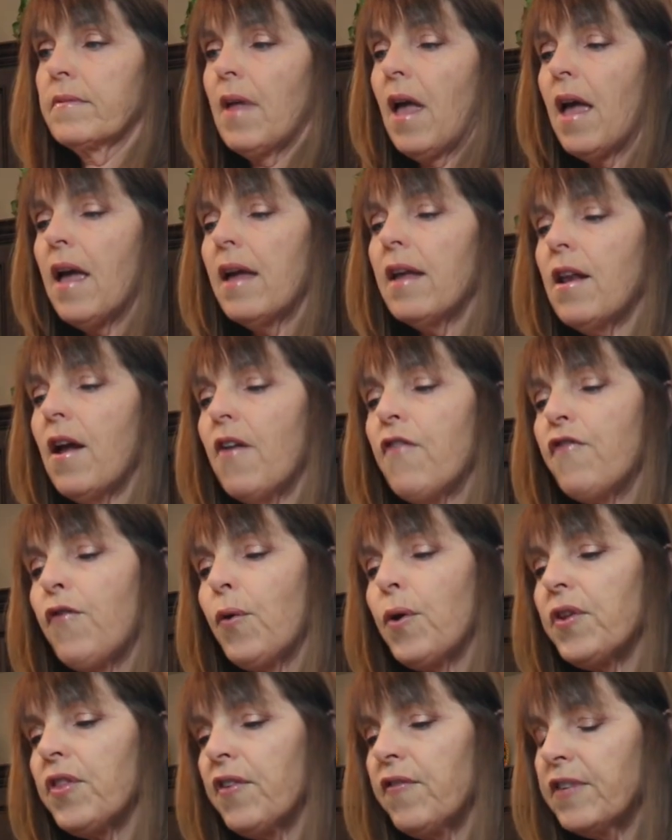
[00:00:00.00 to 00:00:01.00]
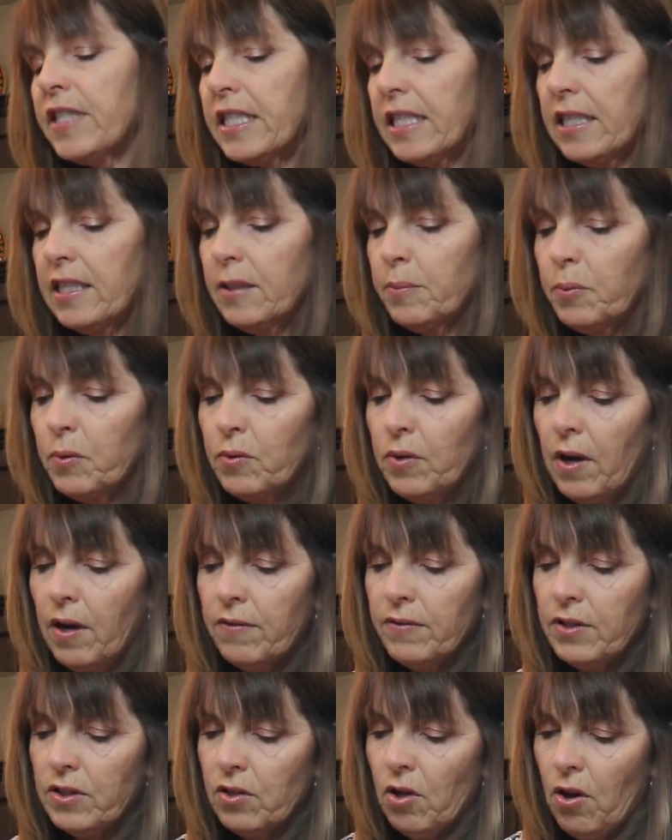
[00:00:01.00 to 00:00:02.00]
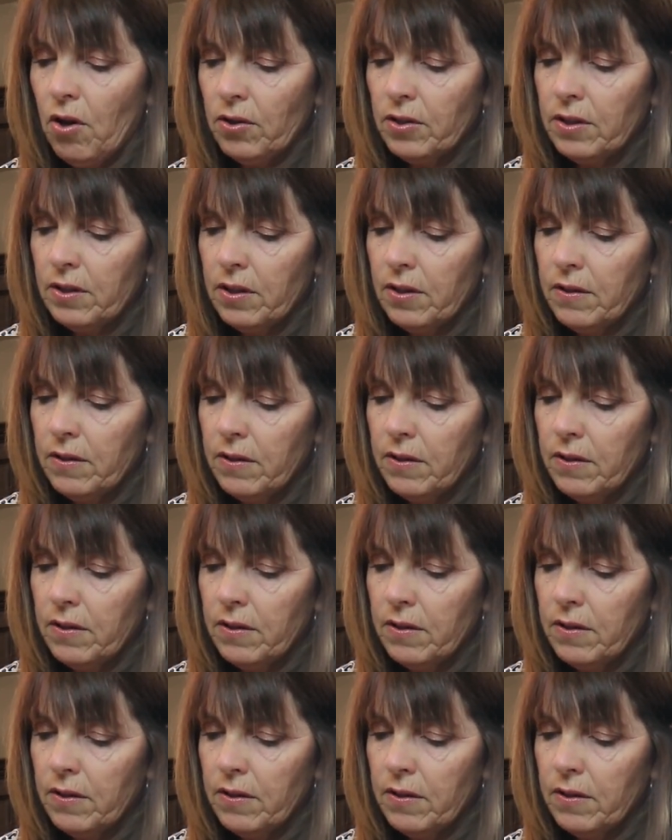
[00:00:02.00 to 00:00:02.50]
And 1/4 teaspoon of salt.